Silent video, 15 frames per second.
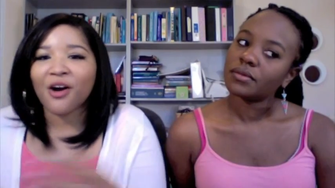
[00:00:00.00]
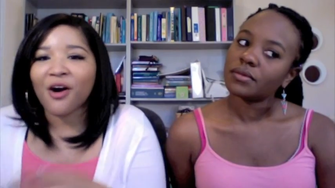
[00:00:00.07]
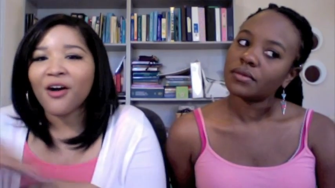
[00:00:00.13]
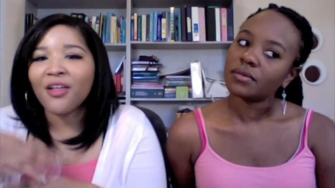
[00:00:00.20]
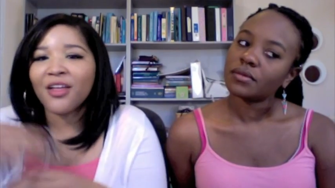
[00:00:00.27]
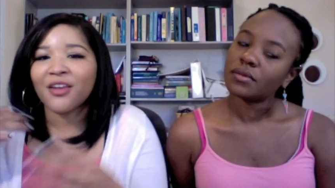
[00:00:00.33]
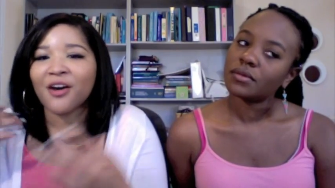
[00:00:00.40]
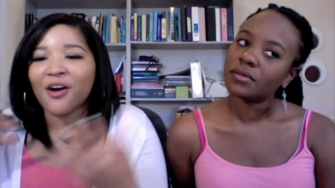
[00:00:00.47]

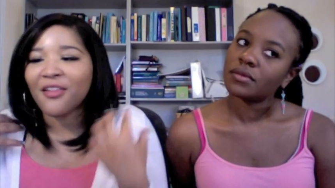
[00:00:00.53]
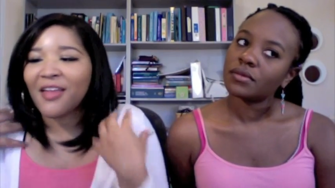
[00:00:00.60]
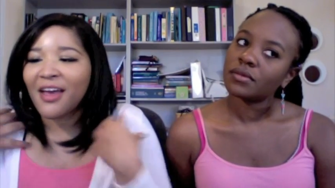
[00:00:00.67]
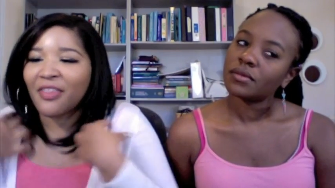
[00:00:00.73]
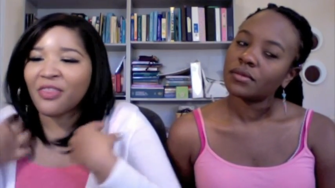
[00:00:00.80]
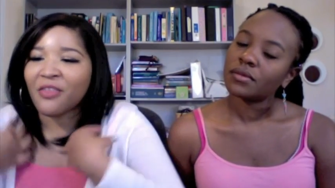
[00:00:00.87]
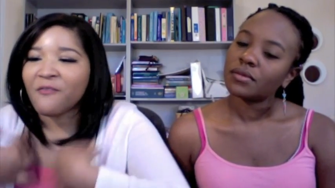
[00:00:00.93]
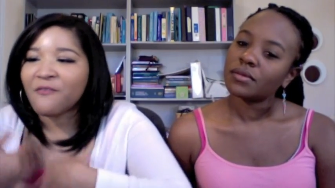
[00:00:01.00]
Speaker 1: all in all,
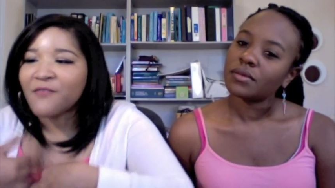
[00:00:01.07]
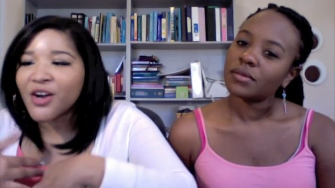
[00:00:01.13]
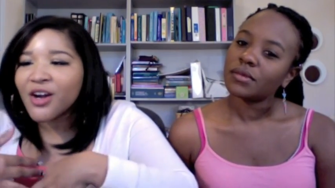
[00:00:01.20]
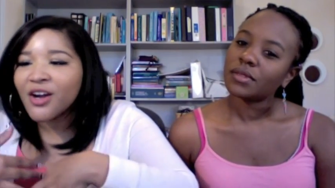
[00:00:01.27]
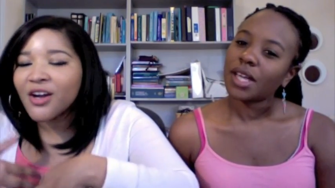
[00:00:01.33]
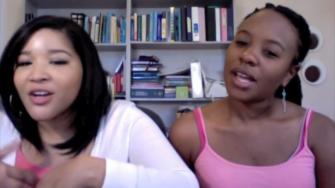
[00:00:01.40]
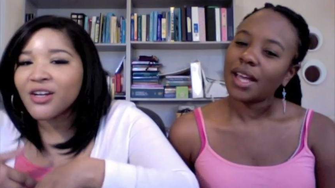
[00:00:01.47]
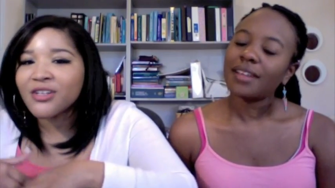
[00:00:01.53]
like, the
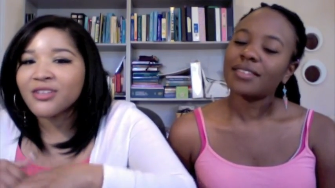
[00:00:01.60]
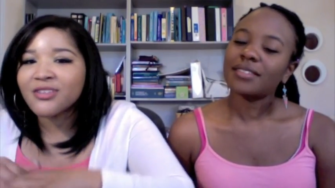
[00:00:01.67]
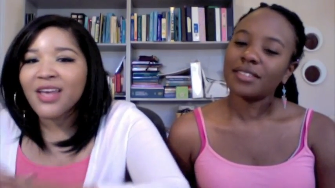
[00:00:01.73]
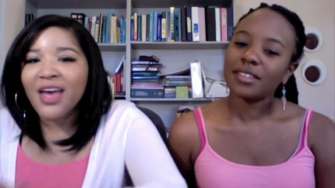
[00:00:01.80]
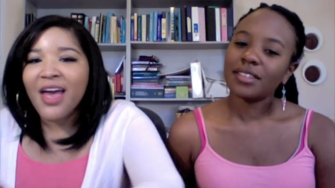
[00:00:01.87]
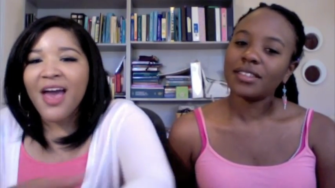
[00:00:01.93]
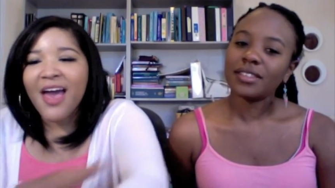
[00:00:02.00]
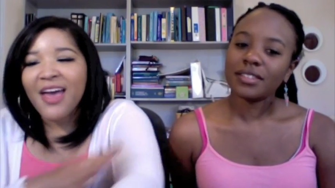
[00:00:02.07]
furs
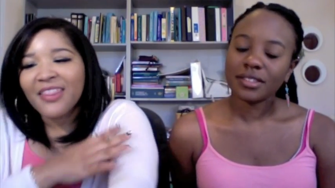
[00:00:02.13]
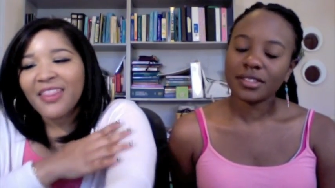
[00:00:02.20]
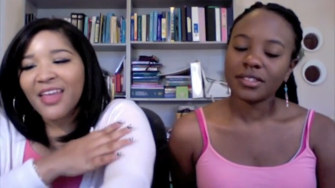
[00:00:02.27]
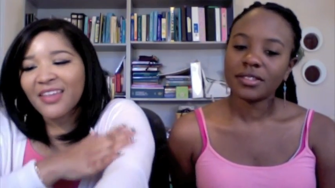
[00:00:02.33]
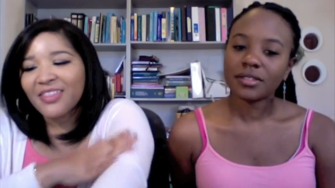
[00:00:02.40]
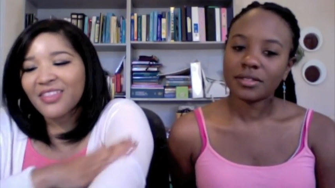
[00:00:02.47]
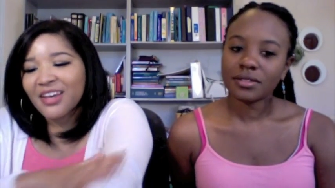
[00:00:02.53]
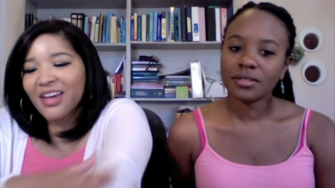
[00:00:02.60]
and,
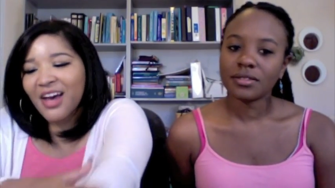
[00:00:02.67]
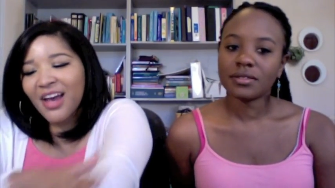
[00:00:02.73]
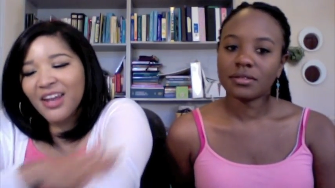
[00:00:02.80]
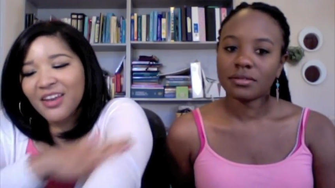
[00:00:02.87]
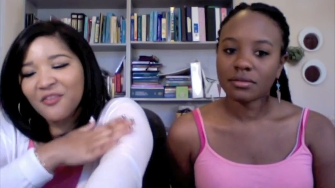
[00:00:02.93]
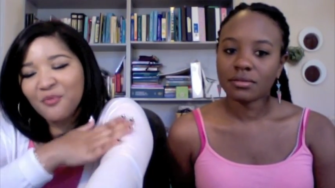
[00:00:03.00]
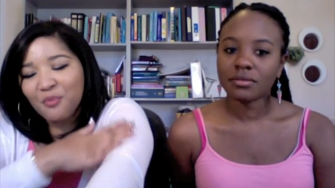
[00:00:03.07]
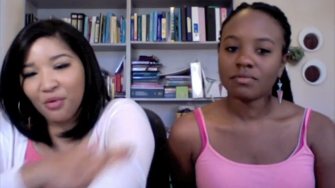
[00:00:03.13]
like, the
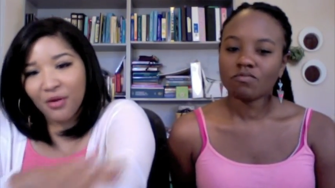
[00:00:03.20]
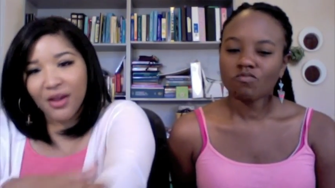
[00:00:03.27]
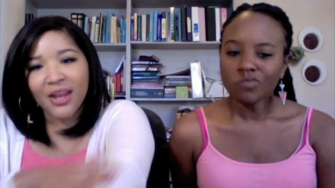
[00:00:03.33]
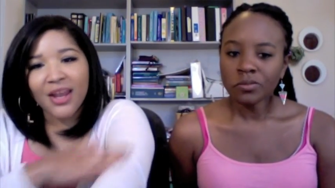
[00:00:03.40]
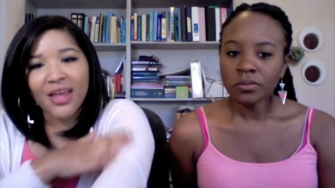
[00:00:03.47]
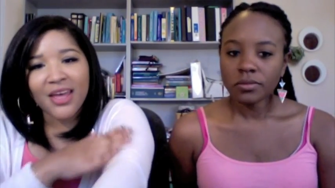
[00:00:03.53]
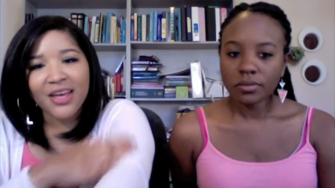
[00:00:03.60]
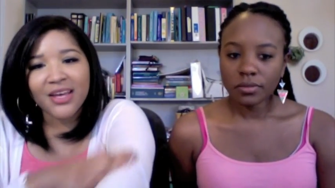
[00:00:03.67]
kind of
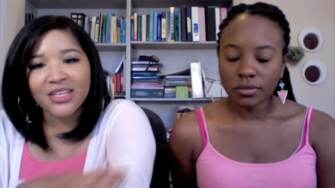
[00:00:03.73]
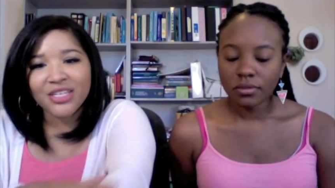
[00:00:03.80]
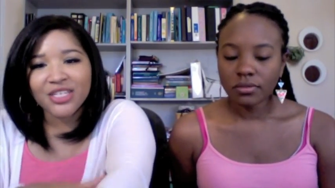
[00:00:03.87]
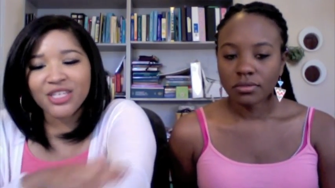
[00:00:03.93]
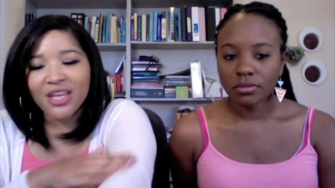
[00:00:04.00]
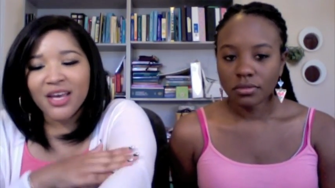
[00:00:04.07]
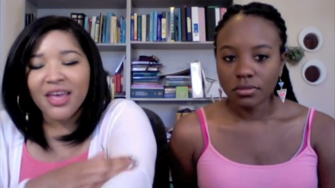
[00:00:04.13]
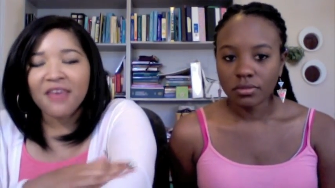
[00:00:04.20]

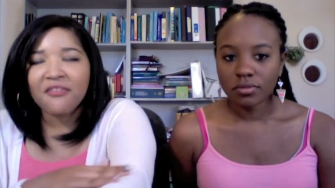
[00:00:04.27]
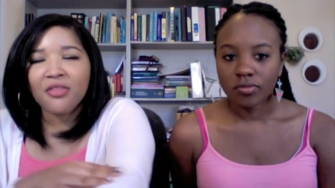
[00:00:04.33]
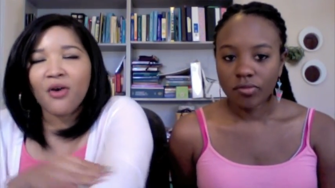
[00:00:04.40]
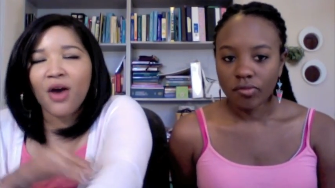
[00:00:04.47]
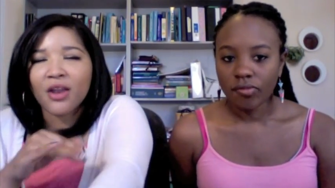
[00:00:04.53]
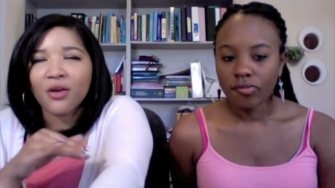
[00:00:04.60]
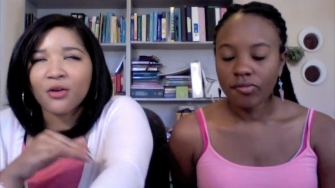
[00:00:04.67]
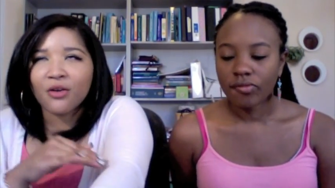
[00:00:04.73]
print-ish. Even though
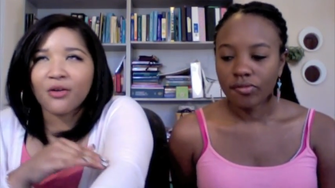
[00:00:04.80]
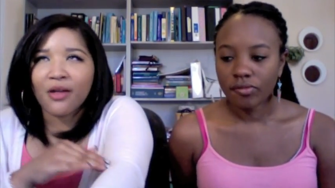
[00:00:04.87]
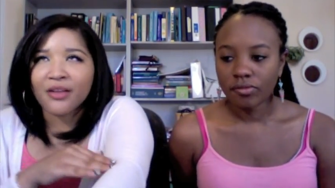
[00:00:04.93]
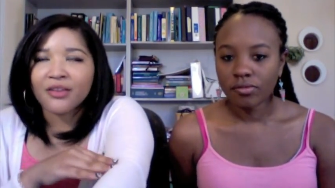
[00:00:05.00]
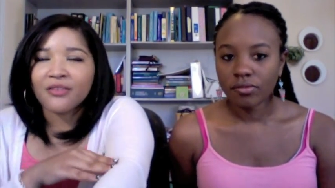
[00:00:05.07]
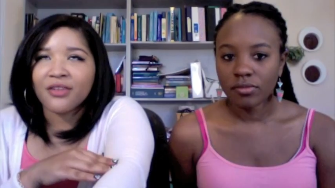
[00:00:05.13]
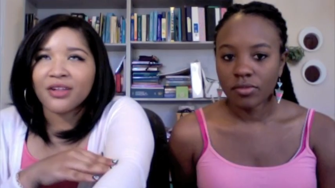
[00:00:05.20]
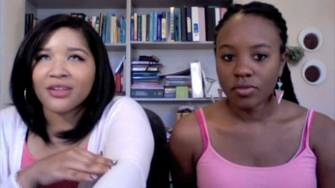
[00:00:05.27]
I know Cruella
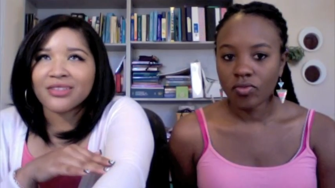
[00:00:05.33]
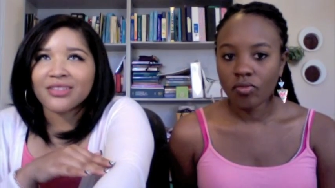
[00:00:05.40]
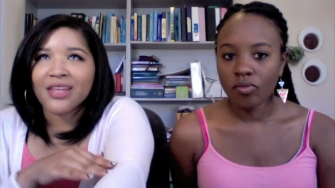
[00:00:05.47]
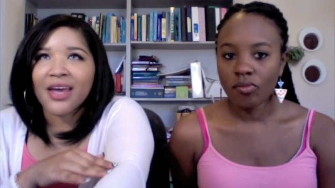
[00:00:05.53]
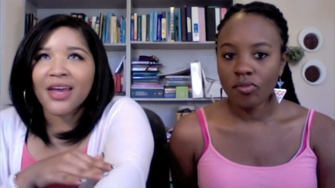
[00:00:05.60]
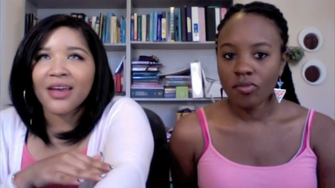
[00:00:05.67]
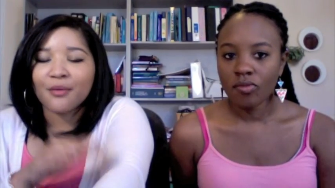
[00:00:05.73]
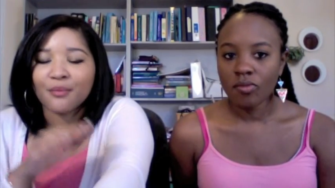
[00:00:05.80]
DeVille is,
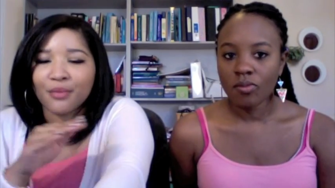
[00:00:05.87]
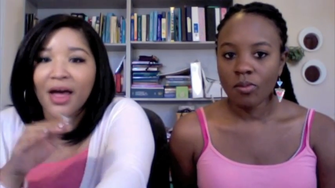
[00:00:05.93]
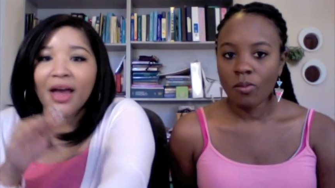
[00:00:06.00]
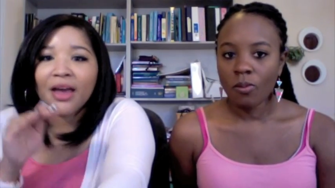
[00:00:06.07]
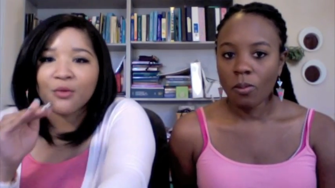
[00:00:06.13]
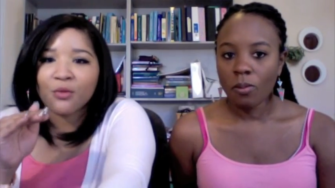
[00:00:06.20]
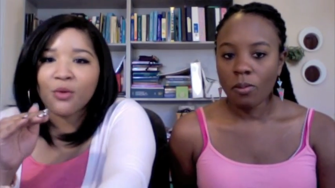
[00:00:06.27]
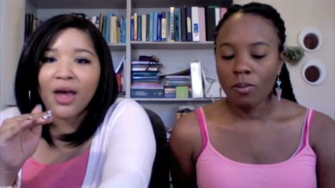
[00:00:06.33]
like,
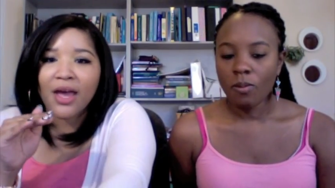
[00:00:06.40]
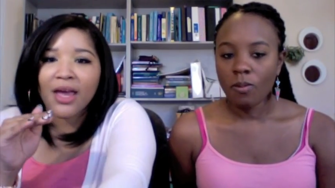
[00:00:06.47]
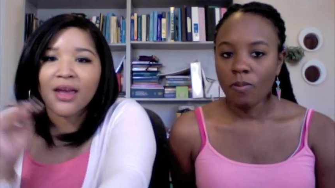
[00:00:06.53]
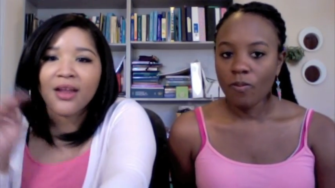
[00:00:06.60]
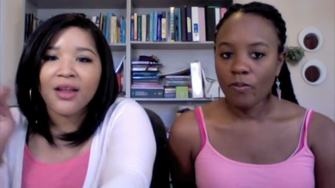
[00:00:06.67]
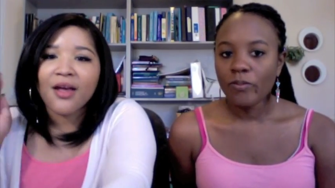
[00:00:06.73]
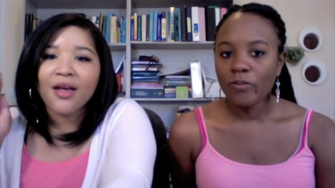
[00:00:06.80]
black and white.